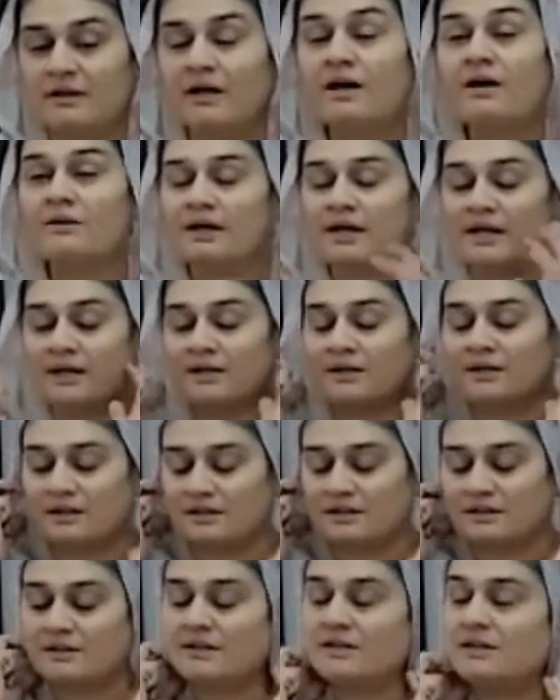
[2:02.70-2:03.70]
Okay,
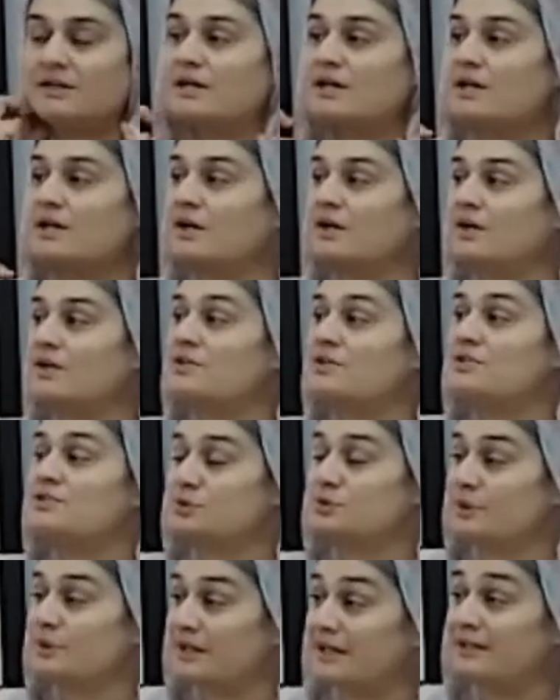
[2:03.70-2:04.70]
good.
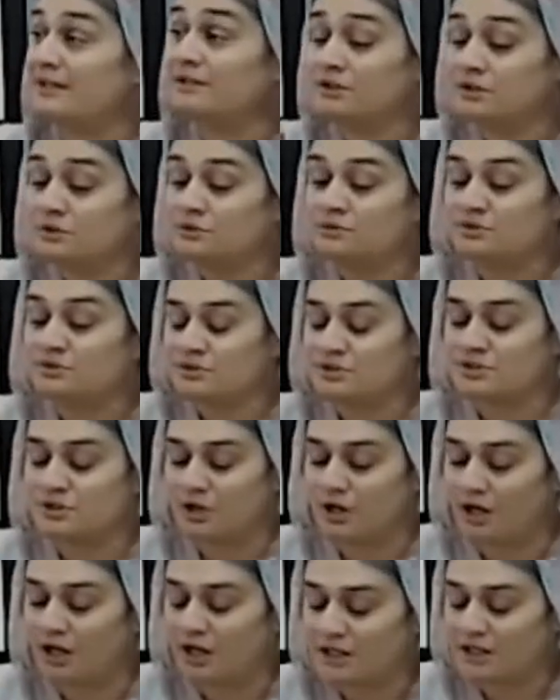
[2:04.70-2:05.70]
So in Newton's
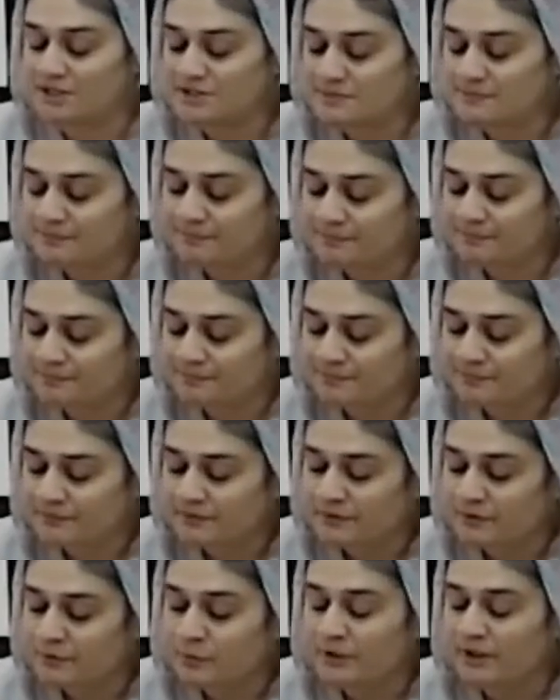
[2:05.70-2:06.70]
laws,
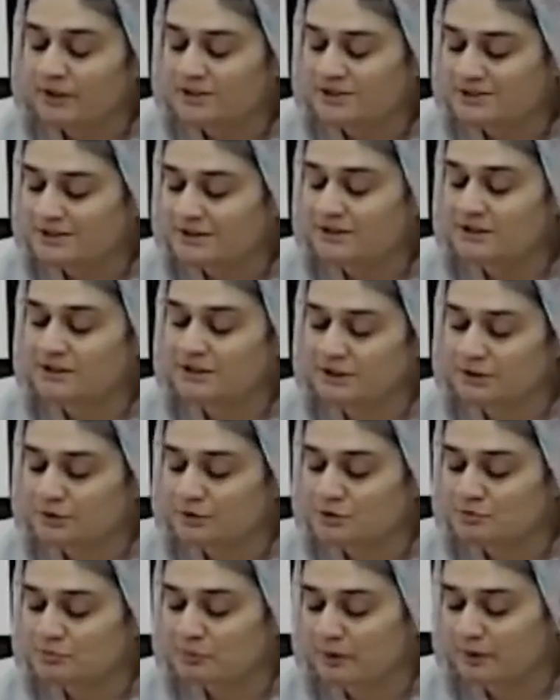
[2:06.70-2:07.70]
we are still going to
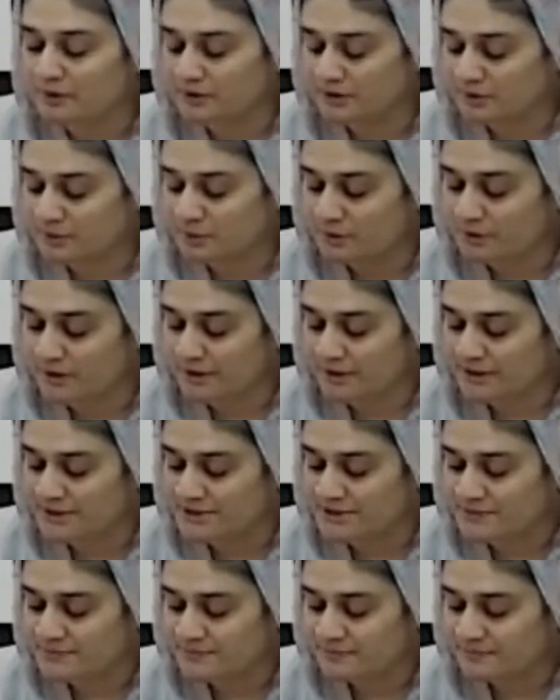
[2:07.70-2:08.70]
use polar coordinates,